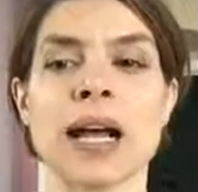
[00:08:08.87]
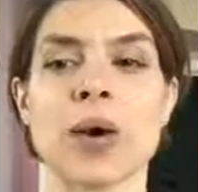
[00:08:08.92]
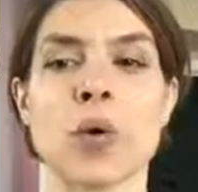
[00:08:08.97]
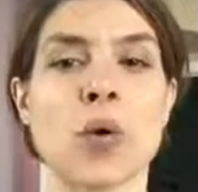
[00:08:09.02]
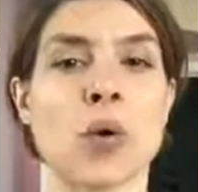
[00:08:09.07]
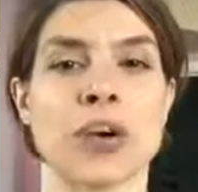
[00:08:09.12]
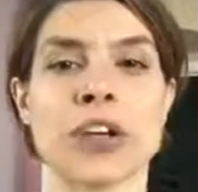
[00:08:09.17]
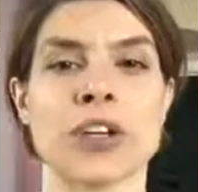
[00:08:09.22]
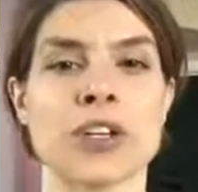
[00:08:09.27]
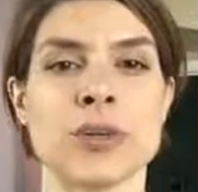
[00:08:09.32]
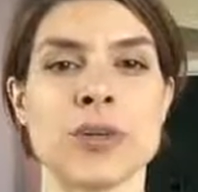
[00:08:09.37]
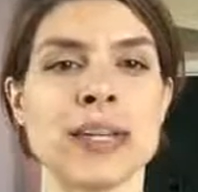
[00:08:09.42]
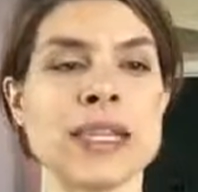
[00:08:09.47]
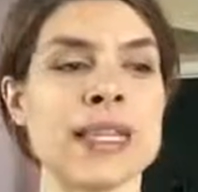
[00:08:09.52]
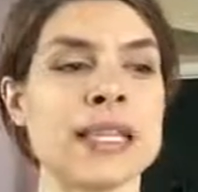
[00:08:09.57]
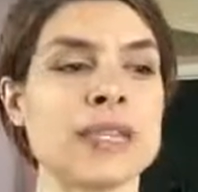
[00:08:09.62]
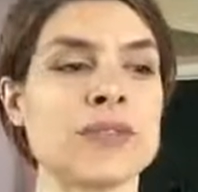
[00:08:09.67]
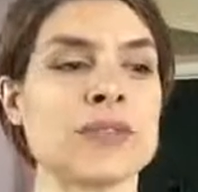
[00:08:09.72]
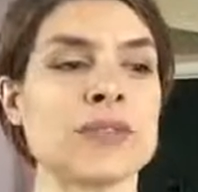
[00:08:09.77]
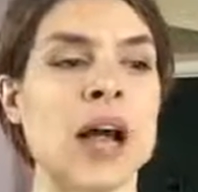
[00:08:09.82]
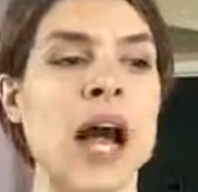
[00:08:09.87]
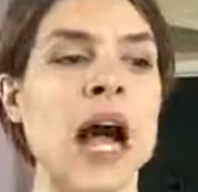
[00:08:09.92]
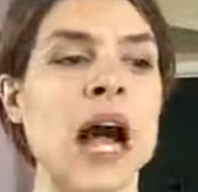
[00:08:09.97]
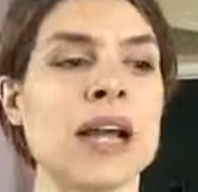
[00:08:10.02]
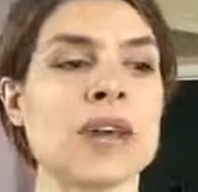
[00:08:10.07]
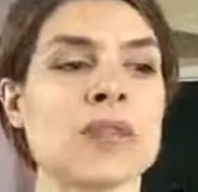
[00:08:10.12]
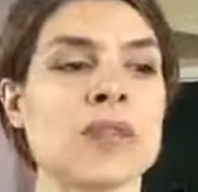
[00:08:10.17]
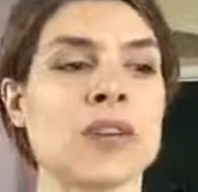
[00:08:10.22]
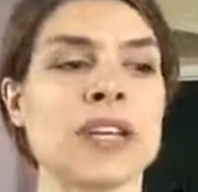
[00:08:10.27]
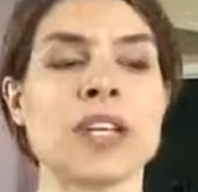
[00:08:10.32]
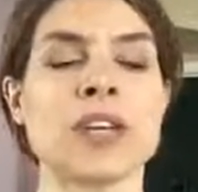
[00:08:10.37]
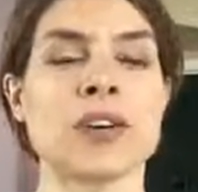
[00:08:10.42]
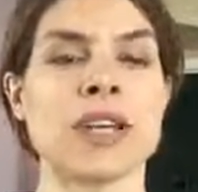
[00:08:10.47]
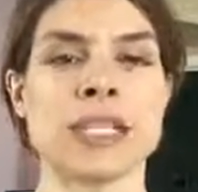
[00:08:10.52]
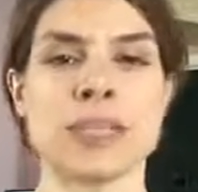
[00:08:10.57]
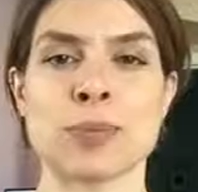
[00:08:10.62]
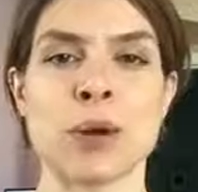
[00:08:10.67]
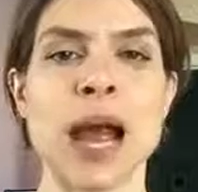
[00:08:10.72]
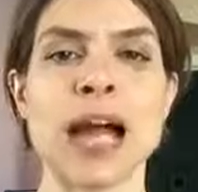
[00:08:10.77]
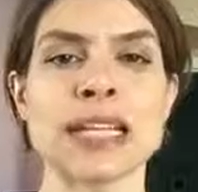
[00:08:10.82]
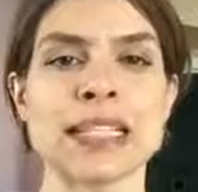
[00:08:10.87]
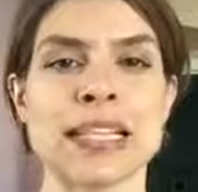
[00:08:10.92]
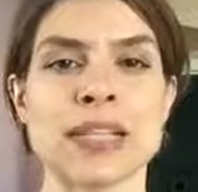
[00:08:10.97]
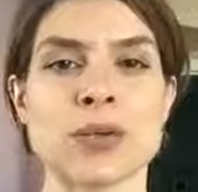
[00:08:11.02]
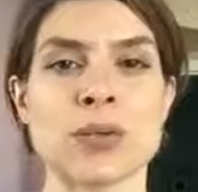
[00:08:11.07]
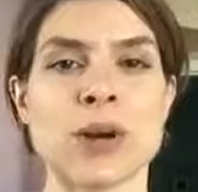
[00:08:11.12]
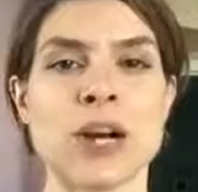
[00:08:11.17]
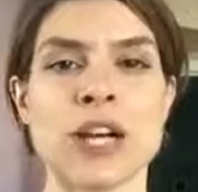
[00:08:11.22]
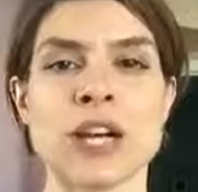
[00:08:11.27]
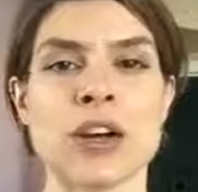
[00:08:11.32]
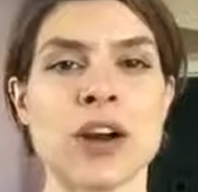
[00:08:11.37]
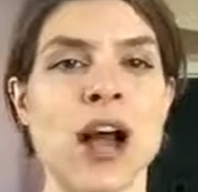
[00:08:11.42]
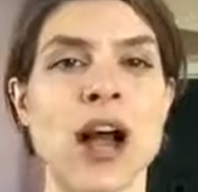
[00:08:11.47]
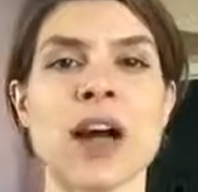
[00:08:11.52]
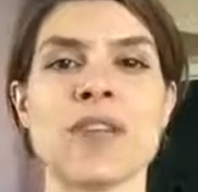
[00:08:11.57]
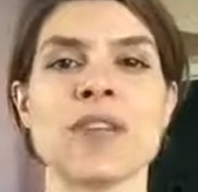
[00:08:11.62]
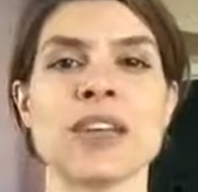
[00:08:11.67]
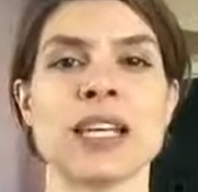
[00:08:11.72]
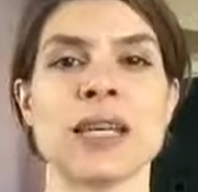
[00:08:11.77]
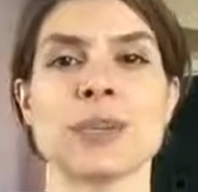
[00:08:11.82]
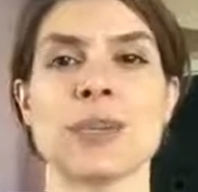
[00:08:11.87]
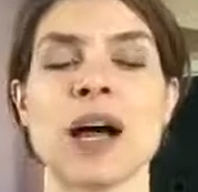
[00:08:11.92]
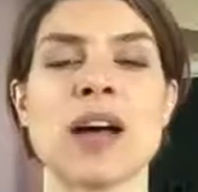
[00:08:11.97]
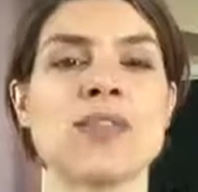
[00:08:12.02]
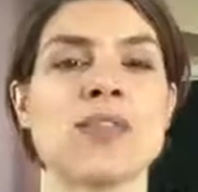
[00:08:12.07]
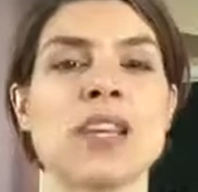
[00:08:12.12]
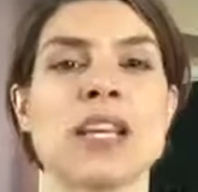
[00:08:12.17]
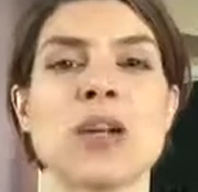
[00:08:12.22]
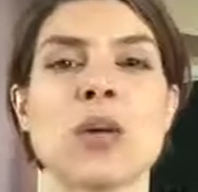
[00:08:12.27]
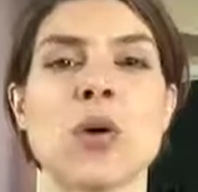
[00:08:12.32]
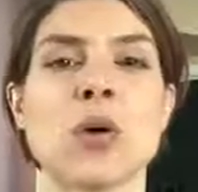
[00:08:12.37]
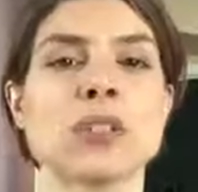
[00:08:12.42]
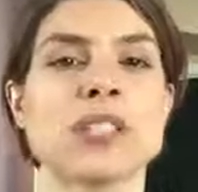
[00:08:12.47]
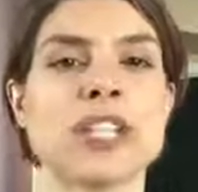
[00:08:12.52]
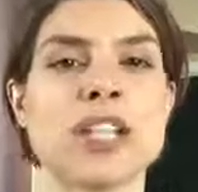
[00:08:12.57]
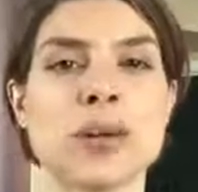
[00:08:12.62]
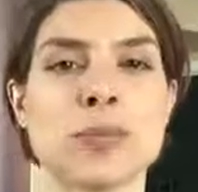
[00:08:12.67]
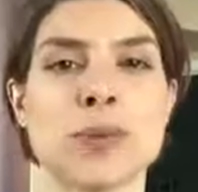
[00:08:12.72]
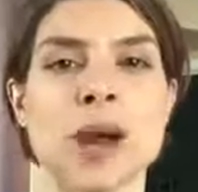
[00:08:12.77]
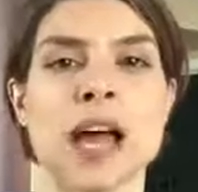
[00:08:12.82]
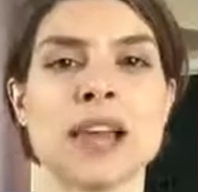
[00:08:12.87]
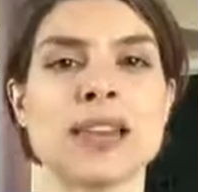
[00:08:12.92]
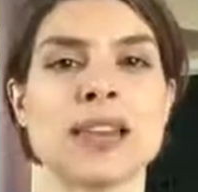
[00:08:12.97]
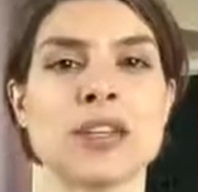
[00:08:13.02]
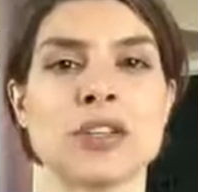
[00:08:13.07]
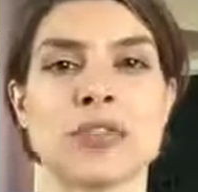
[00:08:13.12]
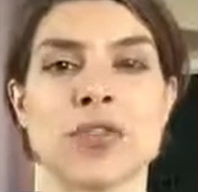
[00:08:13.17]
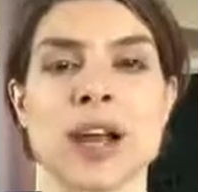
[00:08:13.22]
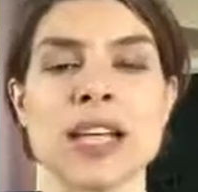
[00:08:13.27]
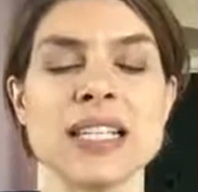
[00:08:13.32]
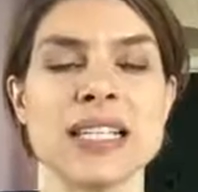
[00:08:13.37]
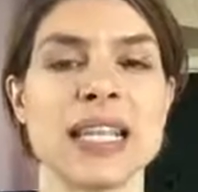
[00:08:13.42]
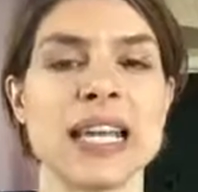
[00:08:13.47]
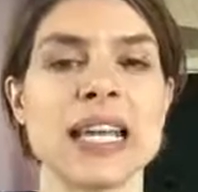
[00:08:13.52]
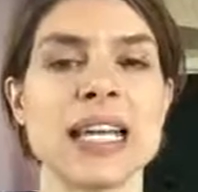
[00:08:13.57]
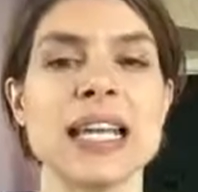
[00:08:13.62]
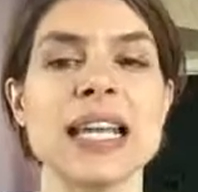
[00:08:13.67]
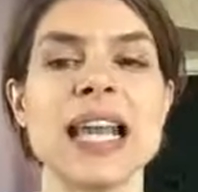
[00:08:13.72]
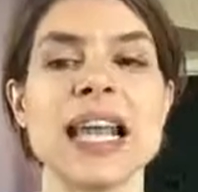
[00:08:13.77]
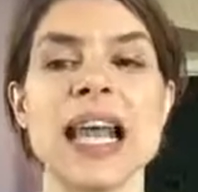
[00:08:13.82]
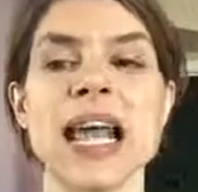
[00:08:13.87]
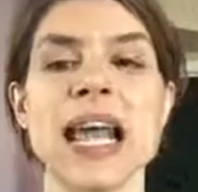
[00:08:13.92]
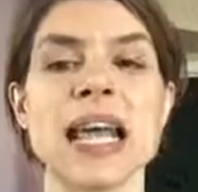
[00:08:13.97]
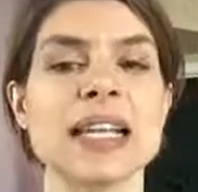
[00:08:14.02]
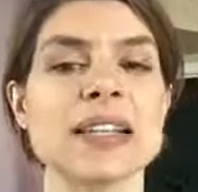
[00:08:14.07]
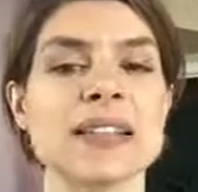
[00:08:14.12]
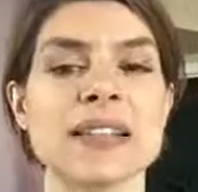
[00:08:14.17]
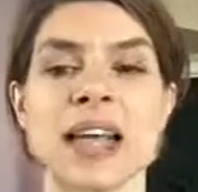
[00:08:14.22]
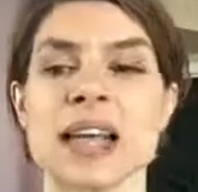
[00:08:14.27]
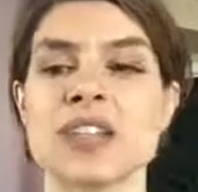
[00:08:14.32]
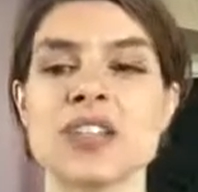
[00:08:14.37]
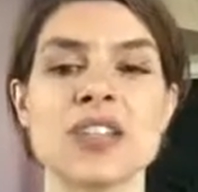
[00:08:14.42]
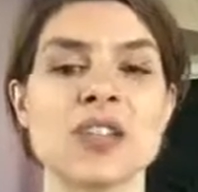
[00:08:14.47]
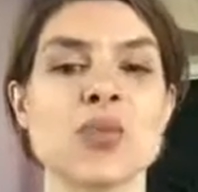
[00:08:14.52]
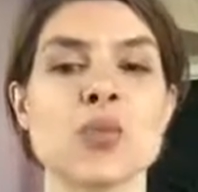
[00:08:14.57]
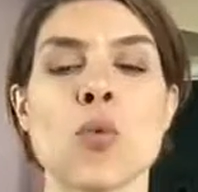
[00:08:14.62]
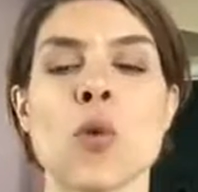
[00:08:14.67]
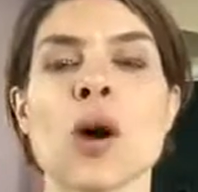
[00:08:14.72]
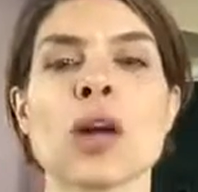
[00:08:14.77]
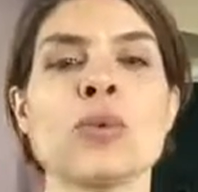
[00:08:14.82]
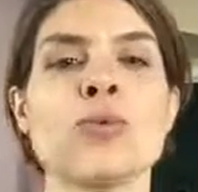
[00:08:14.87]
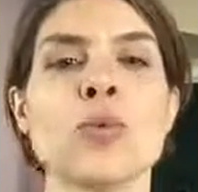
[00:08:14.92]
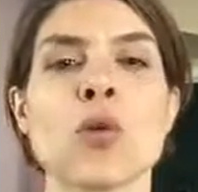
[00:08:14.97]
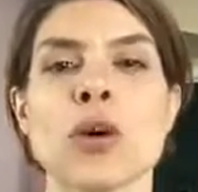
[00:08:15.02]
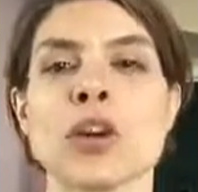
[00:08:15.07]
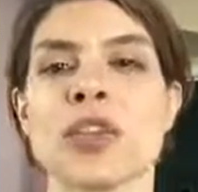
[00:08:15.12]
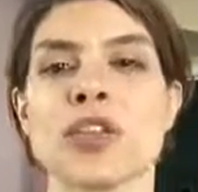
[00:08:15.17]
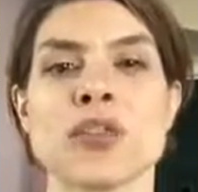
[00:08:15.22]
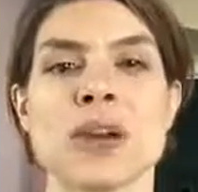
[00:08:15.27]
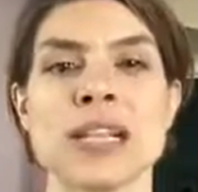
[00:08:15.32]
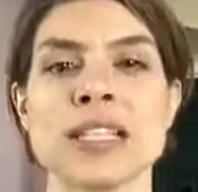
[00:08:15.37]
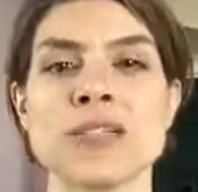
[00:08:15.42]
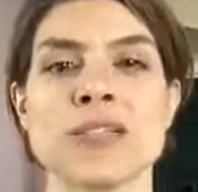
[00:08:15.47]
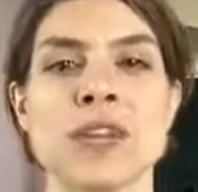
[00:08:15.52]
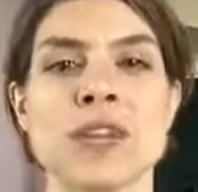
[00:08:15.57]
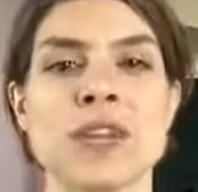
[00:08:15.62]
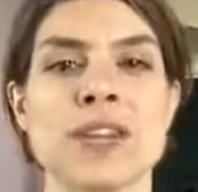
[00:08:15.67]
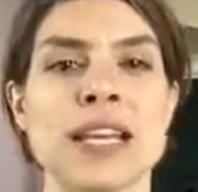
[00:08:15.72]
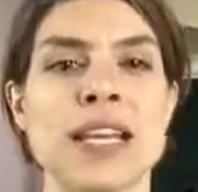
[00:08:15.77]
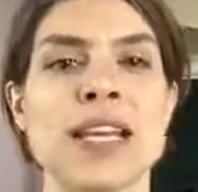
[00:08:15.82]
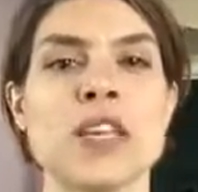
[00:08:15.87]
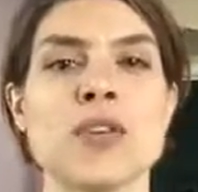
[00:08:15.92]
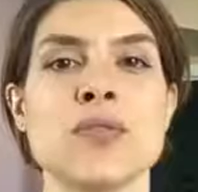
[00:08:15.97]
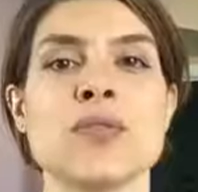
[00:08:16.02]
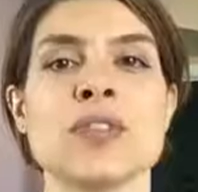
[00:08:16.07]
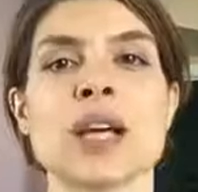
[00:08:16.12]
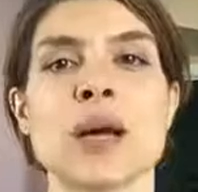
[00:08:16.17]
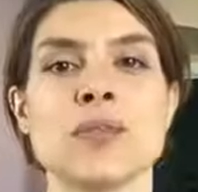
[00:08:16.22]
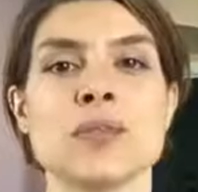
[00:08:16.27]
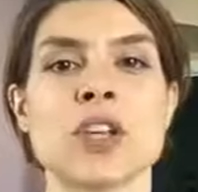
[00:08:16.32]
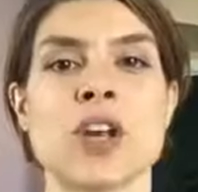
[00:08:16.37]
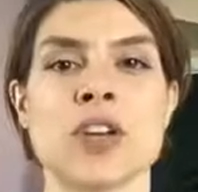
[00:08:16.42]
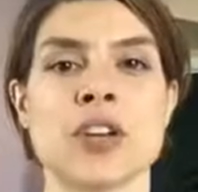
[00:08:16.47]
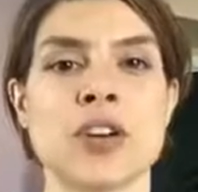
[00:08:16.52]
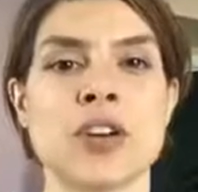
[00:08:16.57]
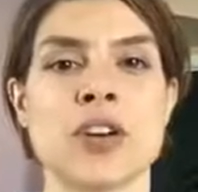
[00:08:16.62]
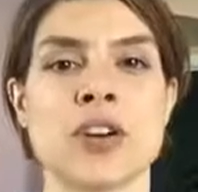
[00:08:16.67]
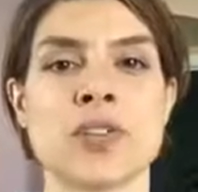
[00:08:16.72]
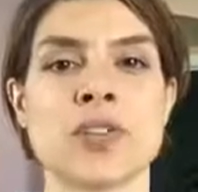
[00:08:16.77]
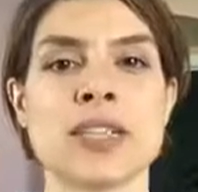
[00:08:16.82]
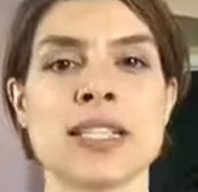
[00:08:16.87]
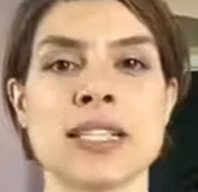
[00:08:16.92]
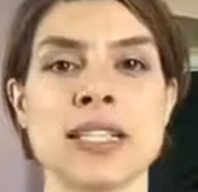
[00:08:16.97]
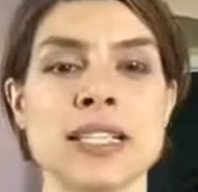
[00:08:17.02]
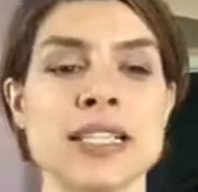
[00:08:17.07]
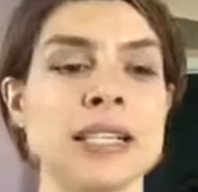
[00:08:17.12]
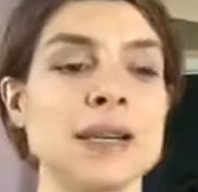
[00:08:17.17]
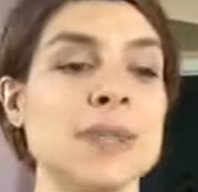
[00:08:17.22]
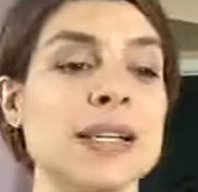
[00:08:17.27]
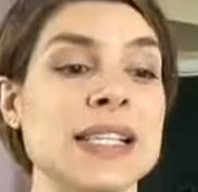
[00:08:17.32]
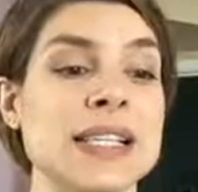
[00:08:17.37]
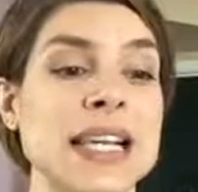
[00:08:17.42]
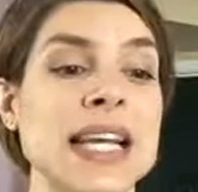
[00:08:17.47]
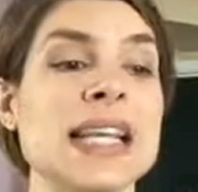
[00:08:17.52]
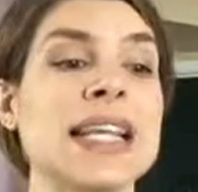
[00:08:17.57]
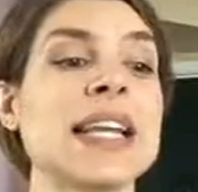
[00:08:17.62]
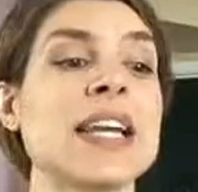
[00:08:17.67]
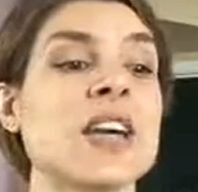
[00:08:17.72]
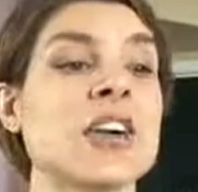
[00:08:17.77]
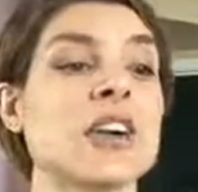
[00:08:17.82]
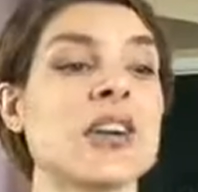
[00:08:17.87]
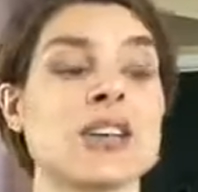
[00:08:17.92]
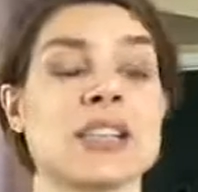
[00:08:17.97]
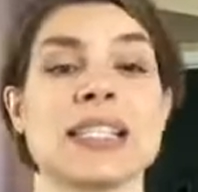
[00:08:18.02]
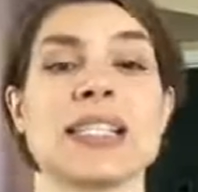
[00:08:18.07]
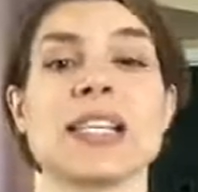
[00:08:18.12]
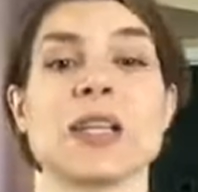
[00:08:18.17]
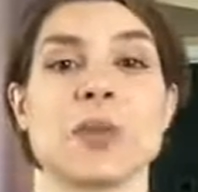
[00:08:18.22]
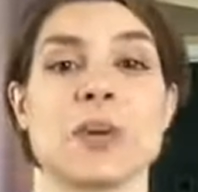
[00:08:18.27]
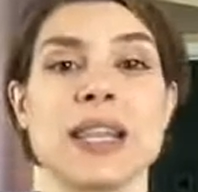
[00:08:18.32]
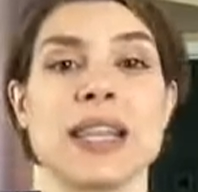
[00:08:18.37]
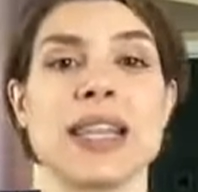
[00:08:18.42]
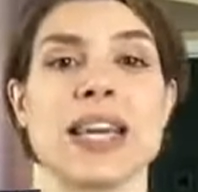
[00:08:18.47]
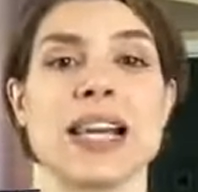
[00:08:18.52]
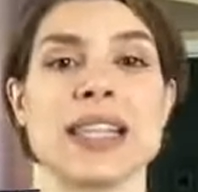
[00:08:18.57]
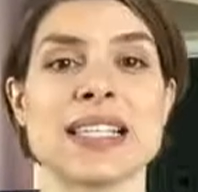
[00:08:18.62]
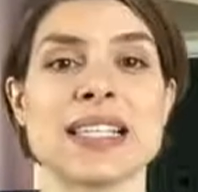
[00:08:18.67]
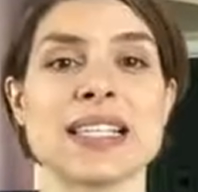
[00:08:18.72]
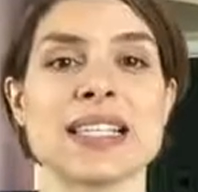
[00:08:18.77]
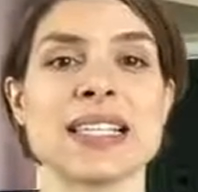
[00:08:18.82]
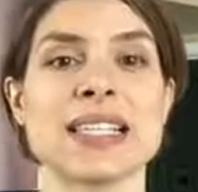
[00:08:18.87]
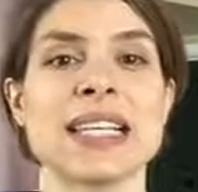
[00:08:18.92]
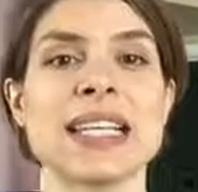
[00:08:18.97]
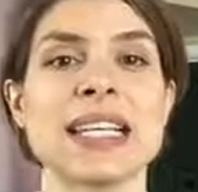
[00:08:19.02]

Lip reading: or you're doing this hot, vigorous practice where you're huffing and puffing and holding your breath and grunting, that's just one more stressful thing you've dumped on your nervous system and said, here, deal with this.